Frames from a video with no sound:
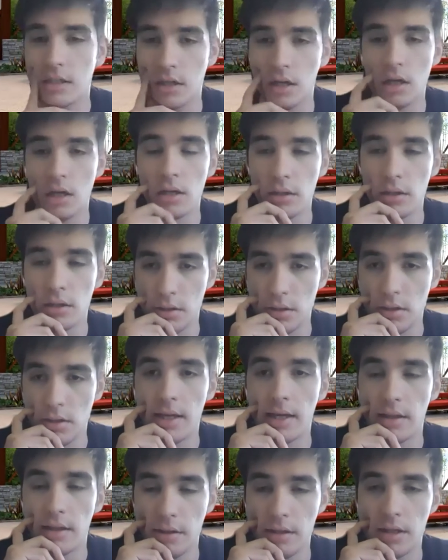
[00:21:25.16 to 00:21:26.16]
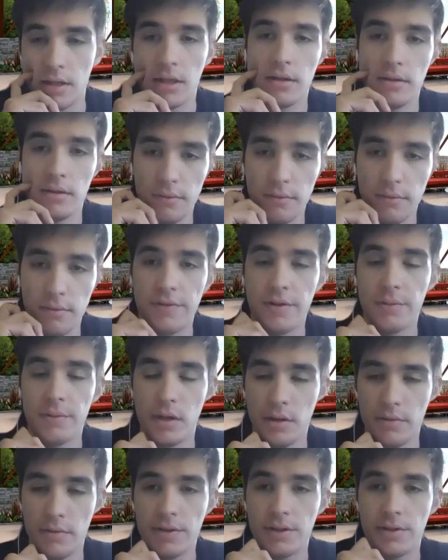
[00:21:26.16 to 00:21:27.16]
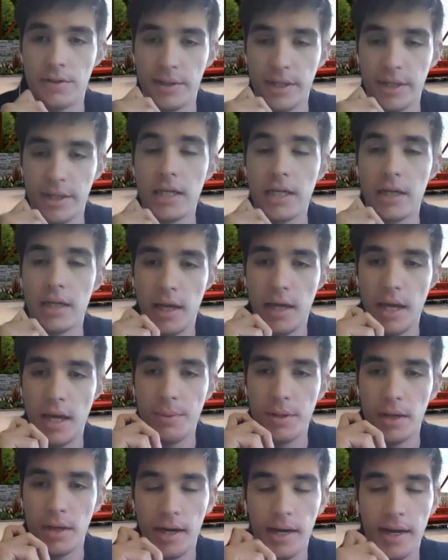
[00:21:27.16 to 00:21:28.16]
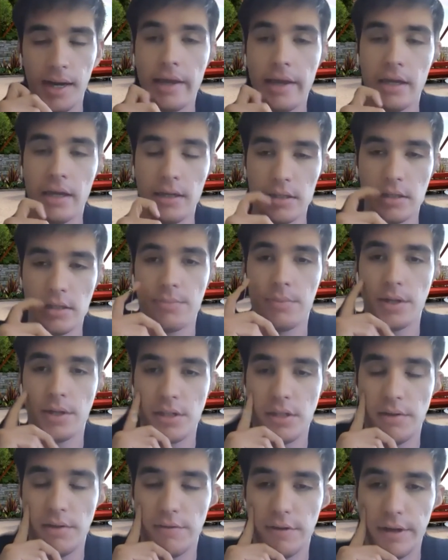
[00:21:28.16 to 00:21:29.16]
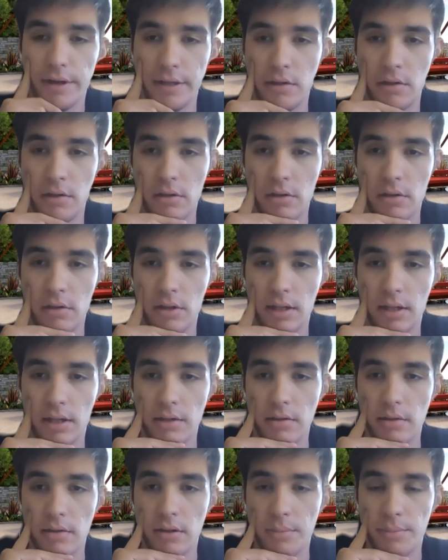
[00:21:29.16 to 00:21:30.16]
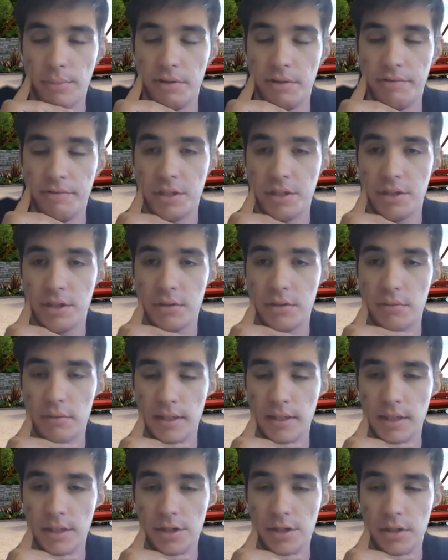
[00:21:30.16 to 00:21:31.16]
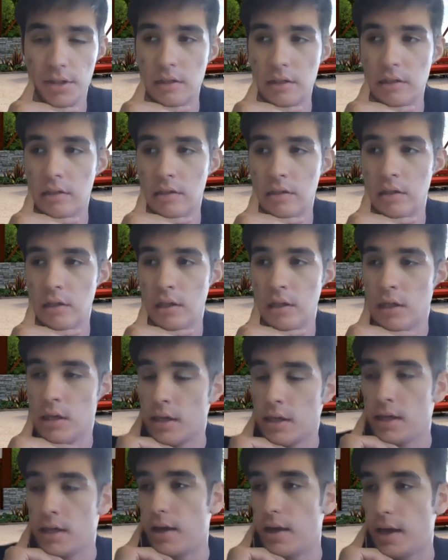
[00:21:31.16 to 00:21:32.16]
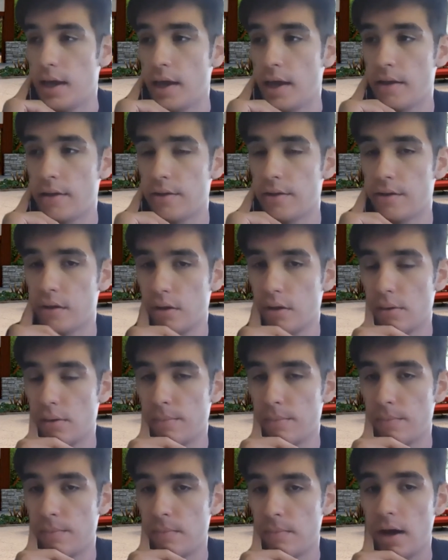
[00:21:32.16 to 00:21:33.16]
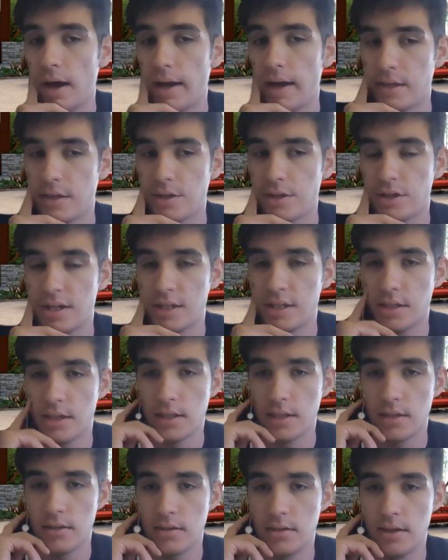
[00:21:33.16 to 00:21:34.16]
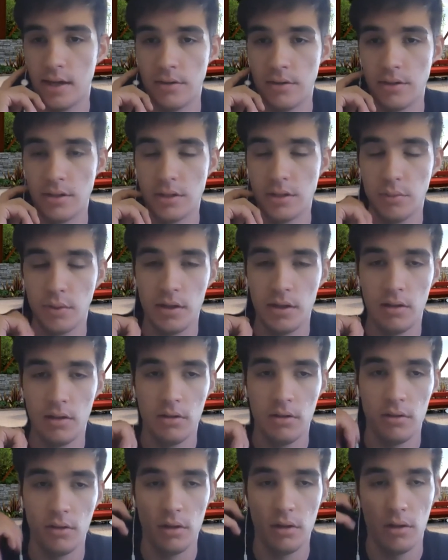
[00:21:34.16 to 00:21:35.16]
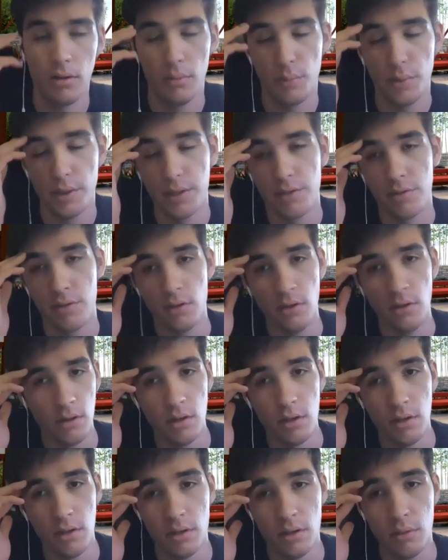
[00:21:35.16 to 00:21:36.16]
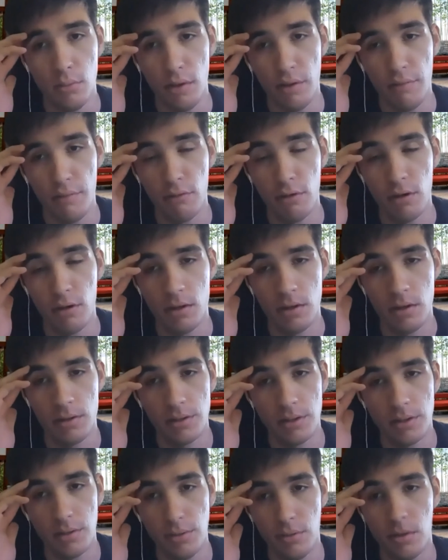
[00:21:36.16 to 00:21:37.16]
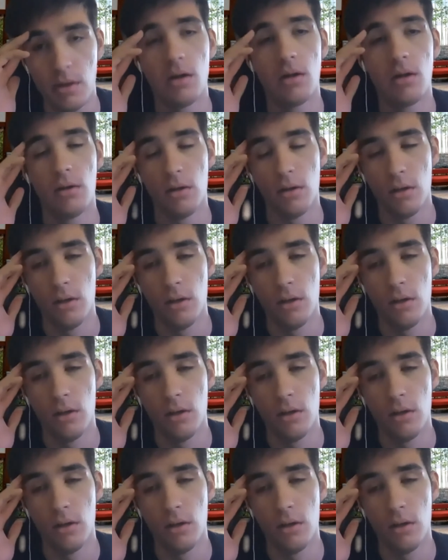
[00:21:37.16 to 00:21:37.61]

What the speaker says: yeah, the V1 Alpha 3 API is much different than the previous renditions. And I can chase this down as well with the Weave workers who are